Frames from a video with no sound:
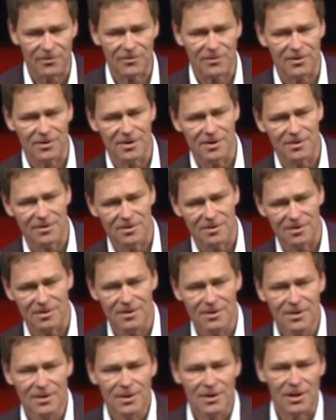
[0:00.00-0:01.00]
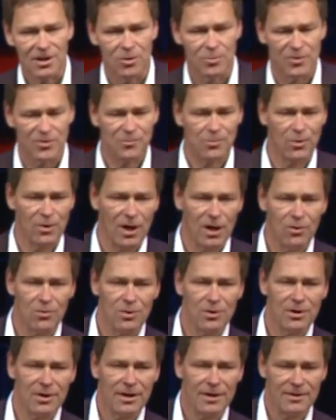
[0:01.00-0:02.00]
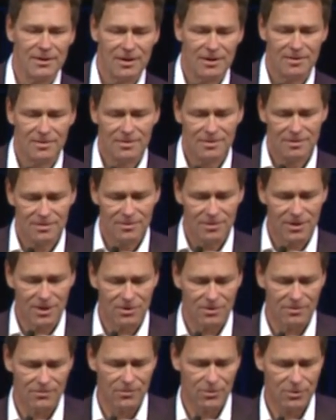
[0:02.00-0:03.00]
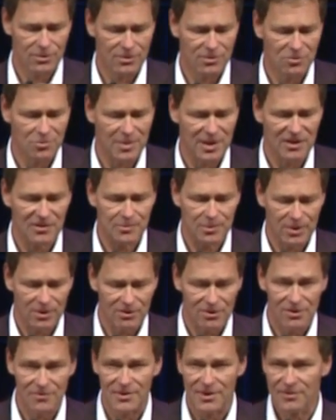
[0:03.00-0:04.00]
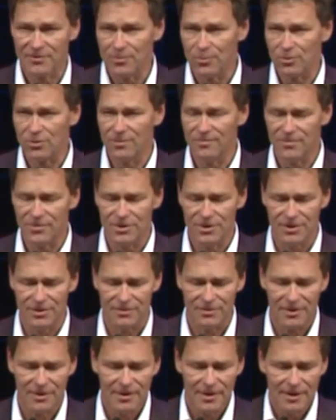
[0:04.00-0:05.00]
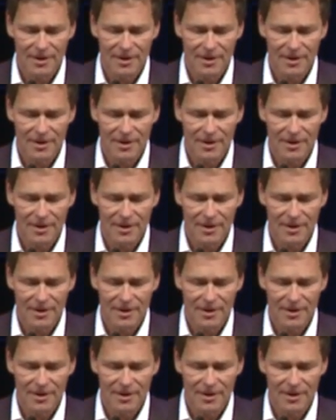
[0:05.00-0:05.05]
is the, the kilometers per hour, and then you can convert it into miles per hour if that's more convenient.